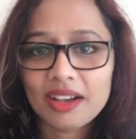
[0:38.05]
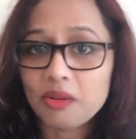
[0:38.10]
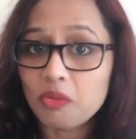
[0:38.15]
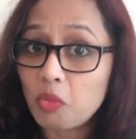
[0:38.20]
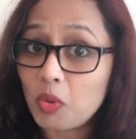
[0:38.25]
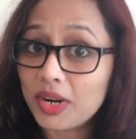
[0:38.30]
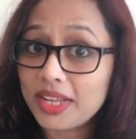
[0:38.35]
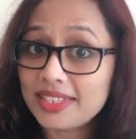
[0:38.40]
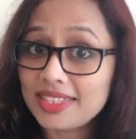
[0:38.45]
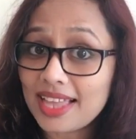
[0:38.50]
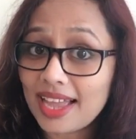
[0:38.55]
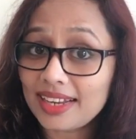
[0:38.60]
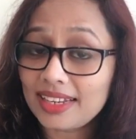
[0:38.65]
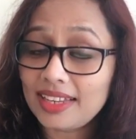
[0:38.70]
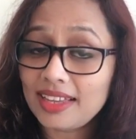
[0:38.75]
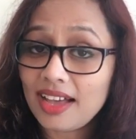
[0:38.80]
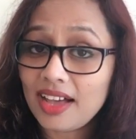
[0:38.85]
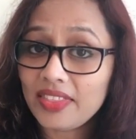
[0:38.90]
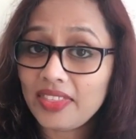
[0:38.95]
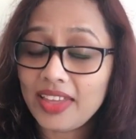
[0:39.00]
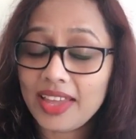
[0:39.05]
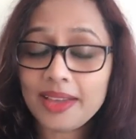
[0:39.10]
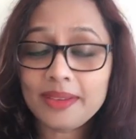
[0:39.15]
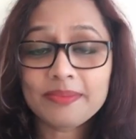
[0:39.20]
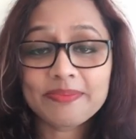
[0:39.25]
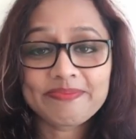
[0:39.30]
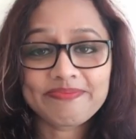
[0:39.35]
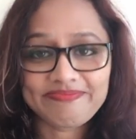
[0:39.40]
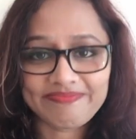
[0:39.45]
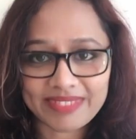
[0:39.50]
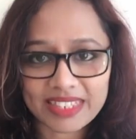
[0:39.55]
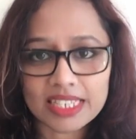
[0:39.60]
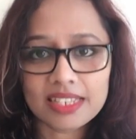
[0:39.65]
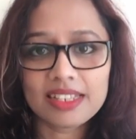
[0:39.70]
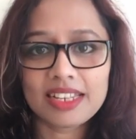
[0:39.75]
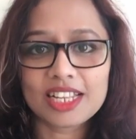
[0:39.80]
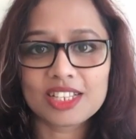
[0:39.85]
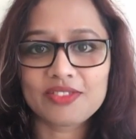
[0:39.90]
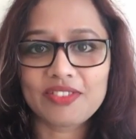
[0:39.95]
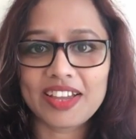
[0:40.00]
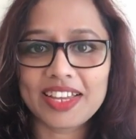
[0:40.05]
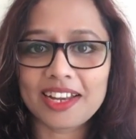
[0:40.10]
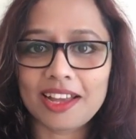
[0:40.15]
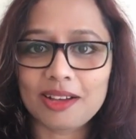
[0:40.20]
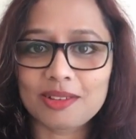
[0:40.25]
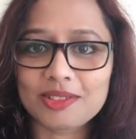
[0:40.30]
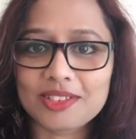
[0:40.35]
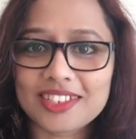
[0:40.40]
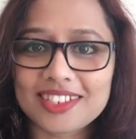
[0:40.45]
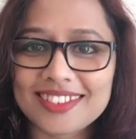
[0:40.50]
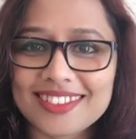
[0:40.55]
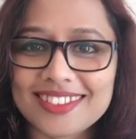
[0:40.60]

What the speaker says: What exactly are they? Let's find out.